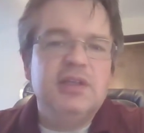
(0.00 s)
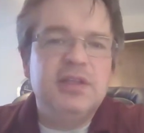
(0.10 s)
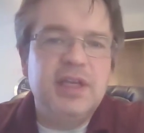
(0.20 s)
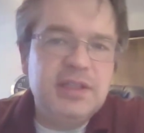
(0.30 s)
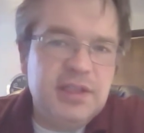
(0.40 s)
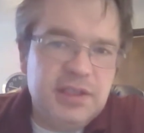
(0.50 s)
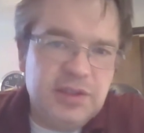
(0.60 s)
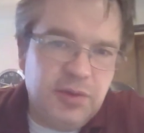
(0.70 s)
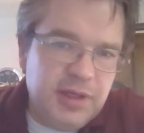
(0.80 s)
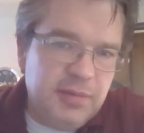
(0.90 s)
Daisy's
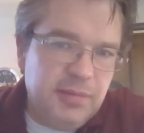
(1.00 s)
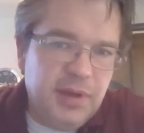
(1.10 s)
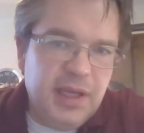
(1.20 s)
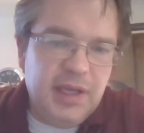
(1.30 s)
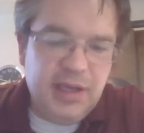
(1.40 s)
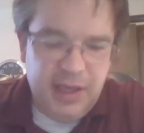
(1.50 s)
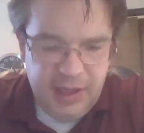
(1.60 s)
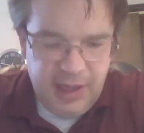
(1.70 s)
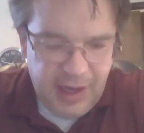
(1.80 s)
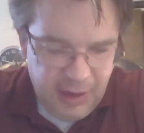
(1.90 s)
going to make
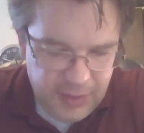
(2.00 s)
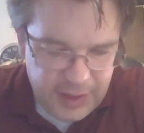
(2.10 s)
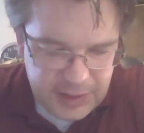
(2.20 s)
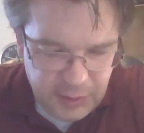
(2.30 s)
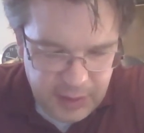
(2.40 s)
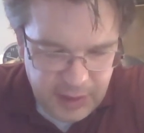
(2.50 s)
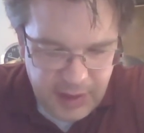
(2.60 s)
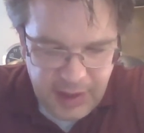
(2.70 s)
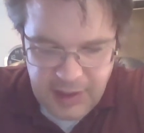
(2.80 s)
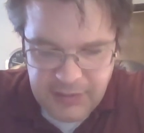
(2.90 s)
and how that's going to
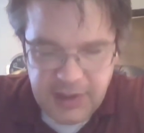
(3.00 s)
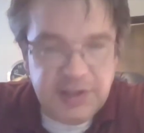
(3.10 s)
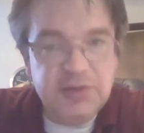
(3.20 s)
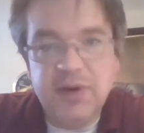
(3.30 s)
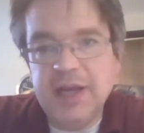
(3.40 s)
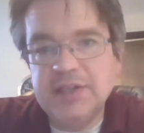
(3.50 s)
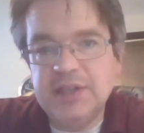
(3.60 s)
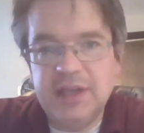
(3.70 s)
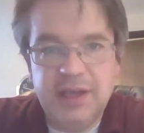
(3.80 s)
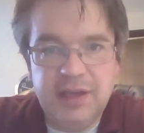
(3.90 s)
have a
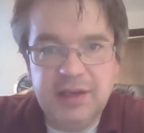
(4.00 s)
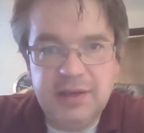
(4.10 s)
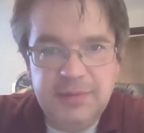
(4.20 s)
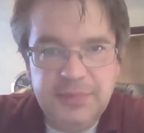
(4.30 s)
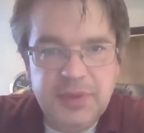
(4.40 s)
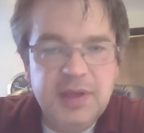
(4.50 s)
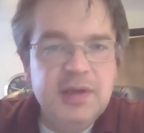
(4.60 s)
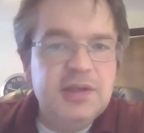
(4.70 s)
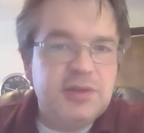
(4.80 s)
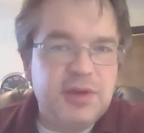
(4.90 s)
tragic end.
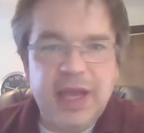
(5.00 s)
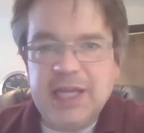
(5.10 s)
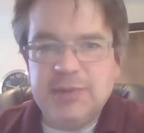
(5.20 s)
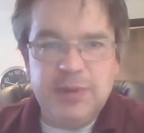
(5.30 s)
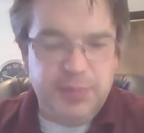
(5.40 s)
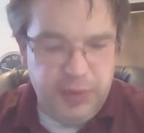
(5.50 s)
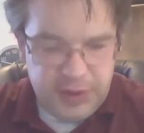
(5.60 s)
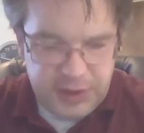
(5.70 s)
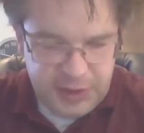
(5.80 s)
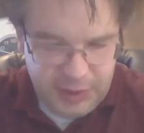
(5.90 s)
So Gatsby
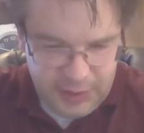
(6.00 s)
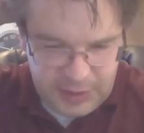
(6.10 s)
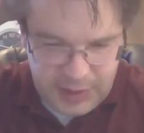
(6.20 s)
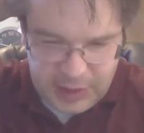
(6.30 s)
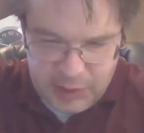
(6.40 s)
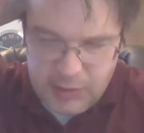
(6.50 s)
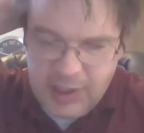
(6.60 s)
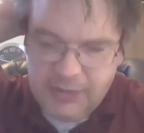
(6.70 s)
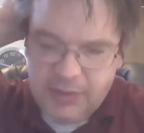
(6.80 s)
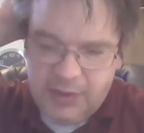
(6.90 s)
pushes her and says, You
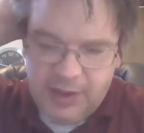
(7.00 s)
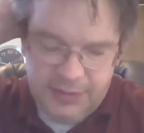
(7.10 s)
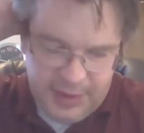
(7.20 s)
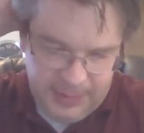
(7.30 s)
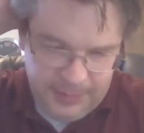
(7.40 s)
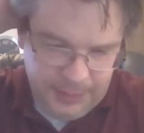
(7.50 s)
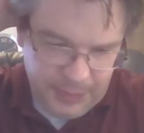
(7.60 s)
never loved him.